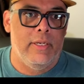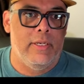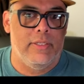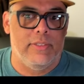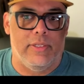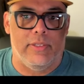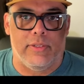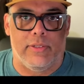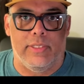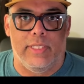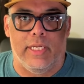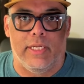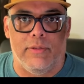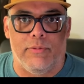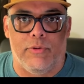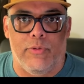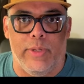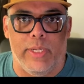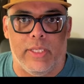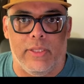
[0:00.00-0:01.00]
So let's go take a
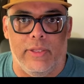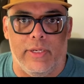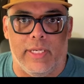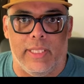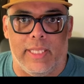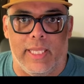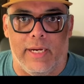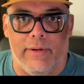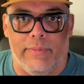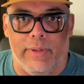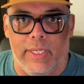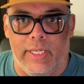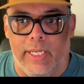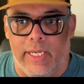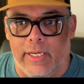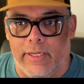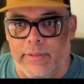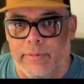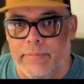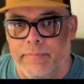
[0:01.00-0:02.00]
quick look at that right
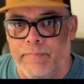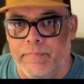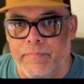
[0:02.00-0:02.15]
now.